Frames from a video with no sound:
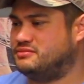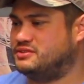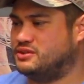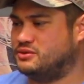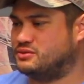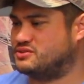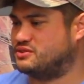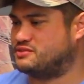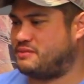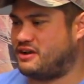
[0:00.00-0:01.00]
Google
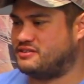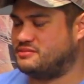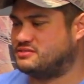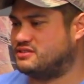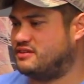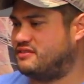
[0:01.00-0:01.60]
search Power Team stuff.